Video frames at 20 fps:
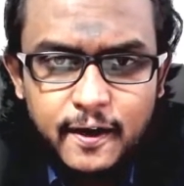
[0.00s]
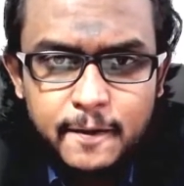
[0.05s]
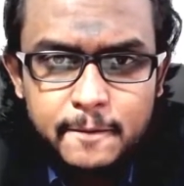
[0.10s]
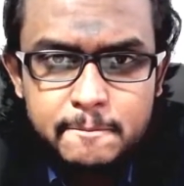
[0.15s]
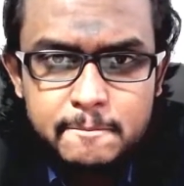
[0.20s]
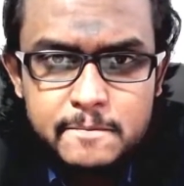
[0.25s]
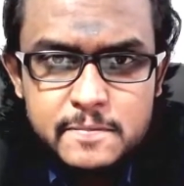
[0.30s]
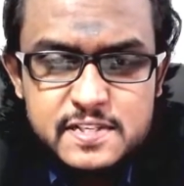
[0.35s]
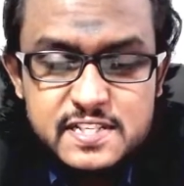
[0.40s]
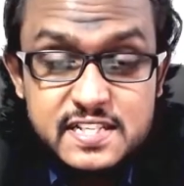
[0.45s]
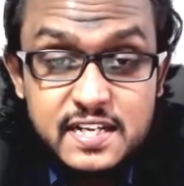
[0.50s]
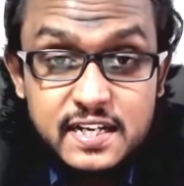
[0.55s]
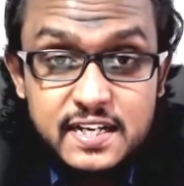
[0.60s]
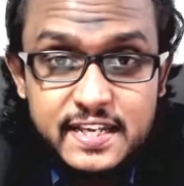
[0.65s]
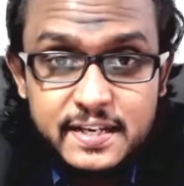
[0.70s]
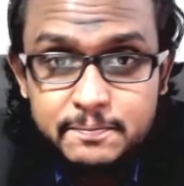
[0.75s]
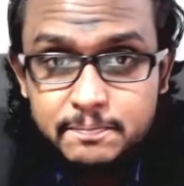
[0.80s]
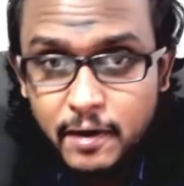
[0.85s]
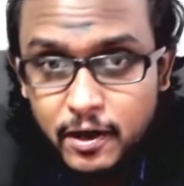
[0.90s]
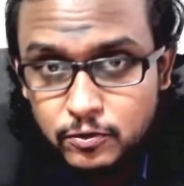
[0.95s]
sterling
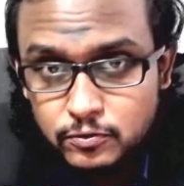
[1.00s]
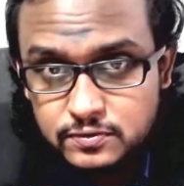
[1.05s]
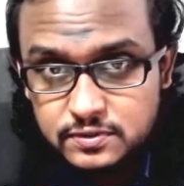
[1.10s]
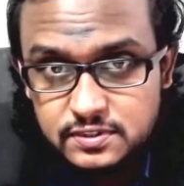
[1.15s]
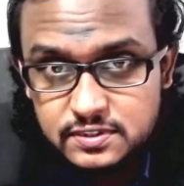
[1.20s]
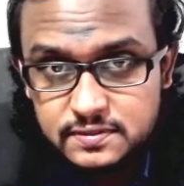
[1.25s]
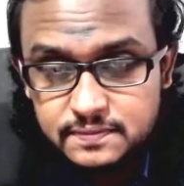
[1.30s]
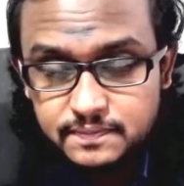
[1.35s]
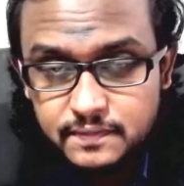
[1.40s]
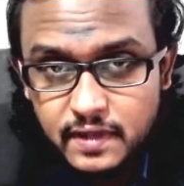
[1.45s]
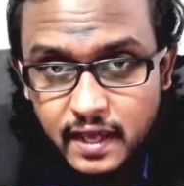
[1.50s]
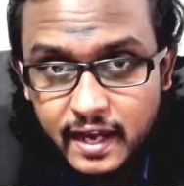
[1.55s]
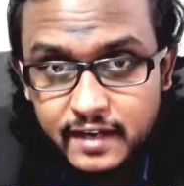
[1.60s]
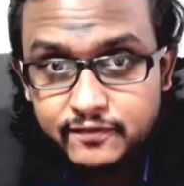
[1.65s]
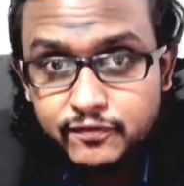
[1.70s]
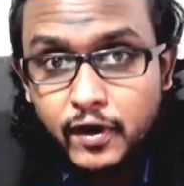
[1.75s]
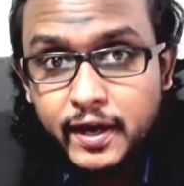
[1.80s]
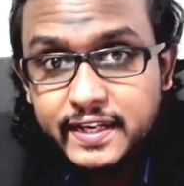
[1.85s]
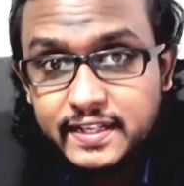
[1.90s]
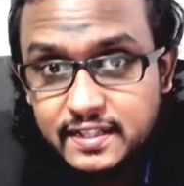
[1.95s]
pounds. And
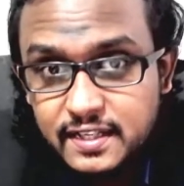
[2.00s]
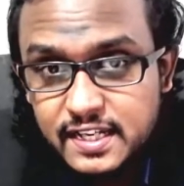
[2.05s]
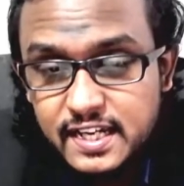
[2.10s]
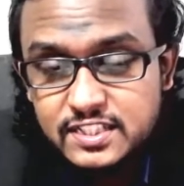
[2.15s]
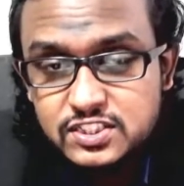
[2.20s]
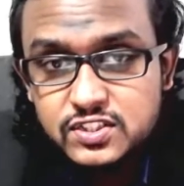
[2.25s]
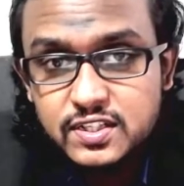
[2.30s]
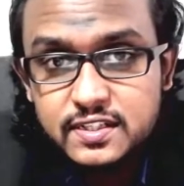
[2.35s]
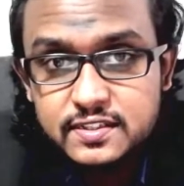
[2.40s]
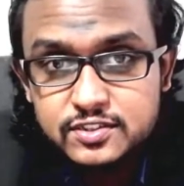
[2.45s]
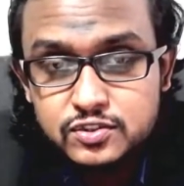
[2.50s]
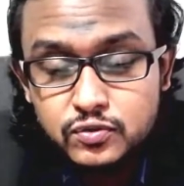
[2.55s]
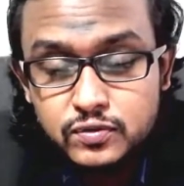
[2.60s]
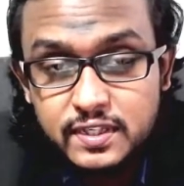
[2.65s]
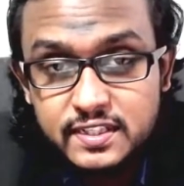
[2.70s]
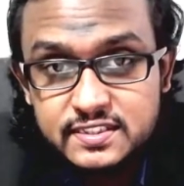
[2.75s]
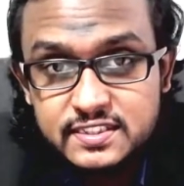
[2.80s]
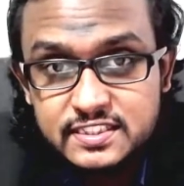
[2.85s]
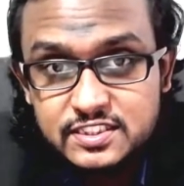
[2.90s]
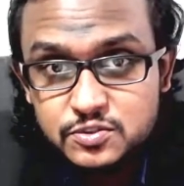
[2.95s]
for international
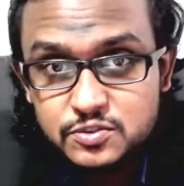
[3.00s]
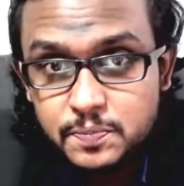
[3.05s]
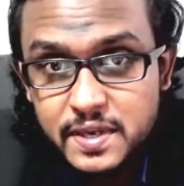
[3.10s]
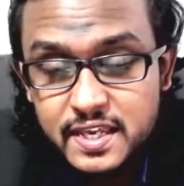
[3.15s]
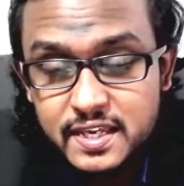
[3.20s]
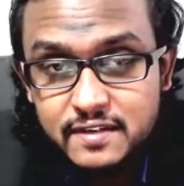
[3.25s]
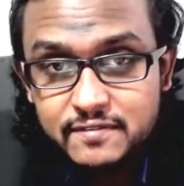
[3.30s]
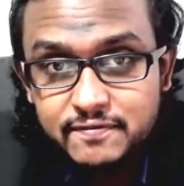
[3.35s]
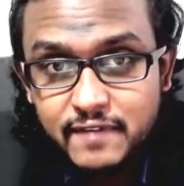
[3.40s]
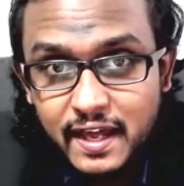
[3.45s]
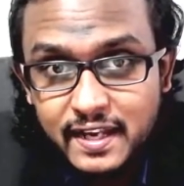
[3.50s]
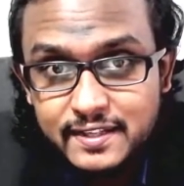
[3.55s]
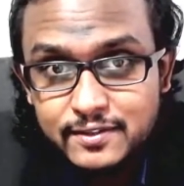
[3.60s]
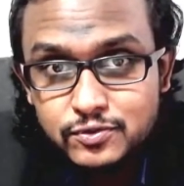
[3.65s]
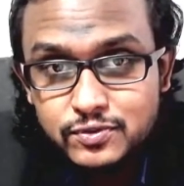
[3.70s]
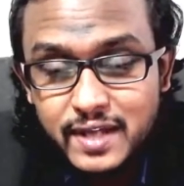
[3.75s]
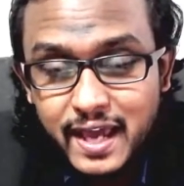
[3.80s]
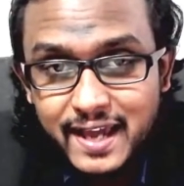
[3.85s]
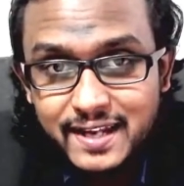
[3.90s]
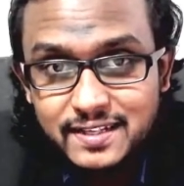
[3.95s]
students, it's being valued
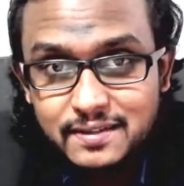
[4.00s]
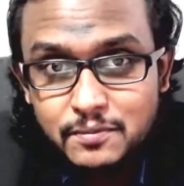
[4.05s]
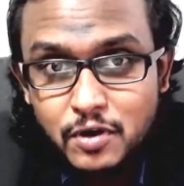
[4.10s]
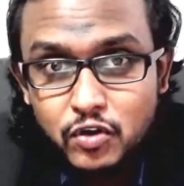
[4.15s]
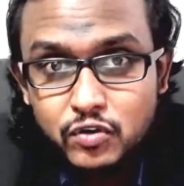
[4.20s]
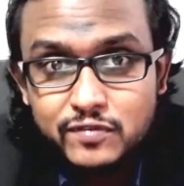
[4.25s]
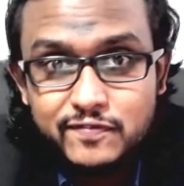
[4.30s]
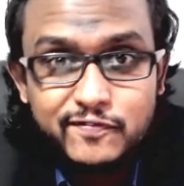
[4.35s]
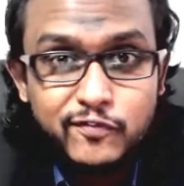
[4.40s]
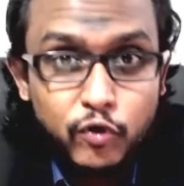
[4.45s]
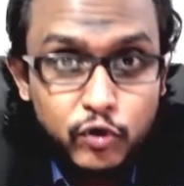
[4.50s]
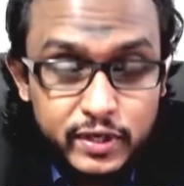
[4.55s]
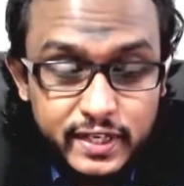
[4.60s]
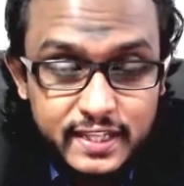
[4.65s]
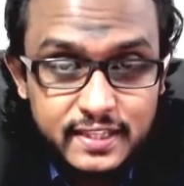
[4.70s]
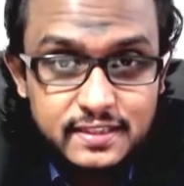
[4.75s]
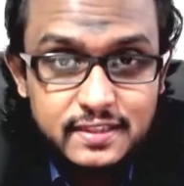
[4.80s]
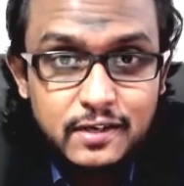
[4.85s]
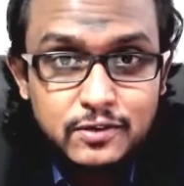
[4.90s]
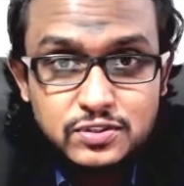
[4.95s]
at about
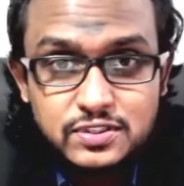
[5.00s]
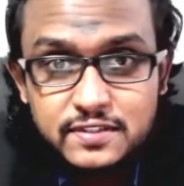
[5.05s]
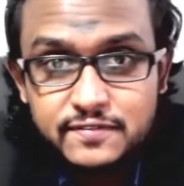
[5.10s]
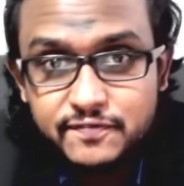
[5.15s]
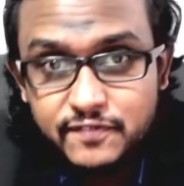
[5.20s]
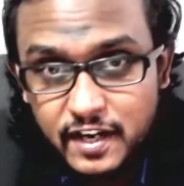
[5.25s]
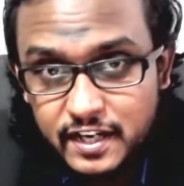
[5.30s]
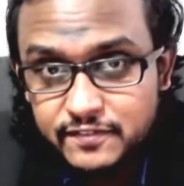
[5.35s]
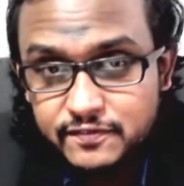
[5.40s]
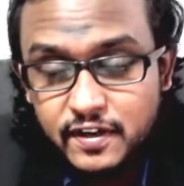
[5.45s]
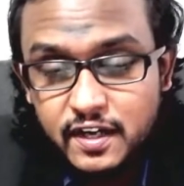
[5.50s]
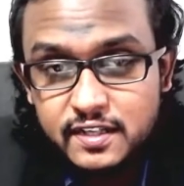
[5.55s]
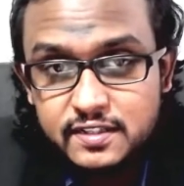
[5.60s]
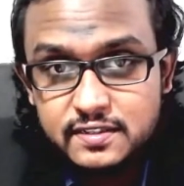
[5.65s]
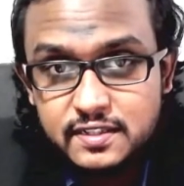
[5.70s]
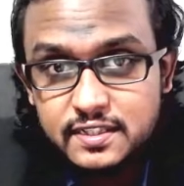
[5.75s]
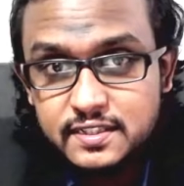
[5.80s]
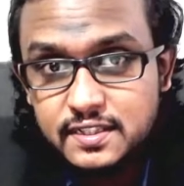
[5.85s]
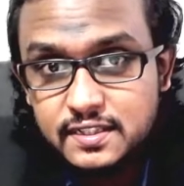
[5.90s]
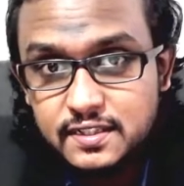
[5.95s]

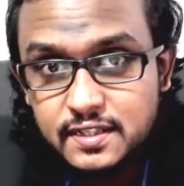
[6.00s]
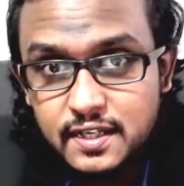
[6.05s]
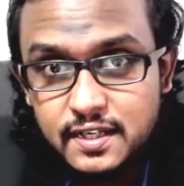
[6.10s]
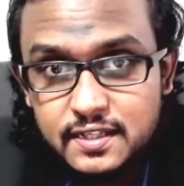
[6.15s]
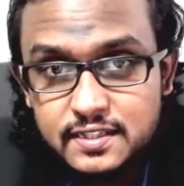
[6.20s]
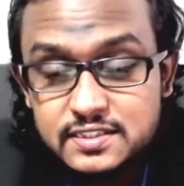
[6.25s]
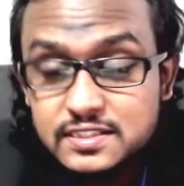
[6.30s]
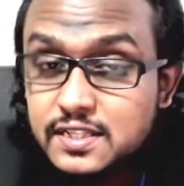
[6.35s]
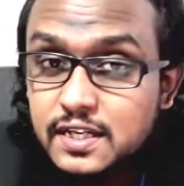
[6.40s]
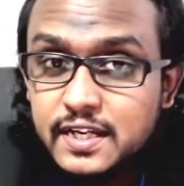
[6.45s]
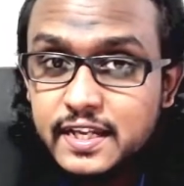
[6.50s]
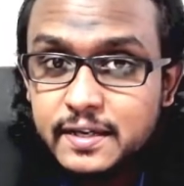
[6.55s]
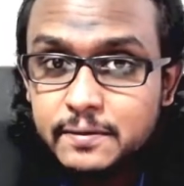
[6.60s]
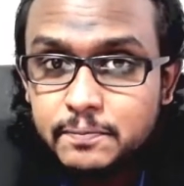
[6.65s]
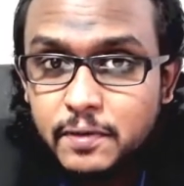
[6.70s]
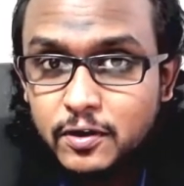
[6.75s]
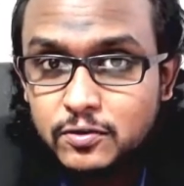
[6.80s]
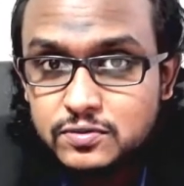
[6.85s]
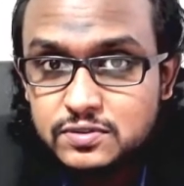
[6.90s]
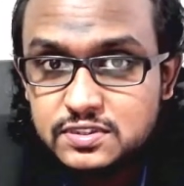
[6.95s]
14,500 sterling
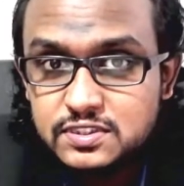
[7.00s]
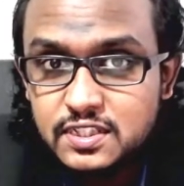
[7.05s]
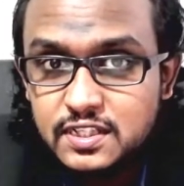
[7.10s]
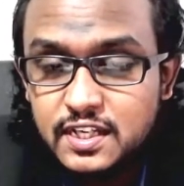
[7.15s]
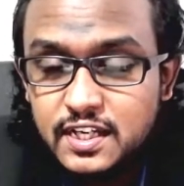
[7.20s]
pounds.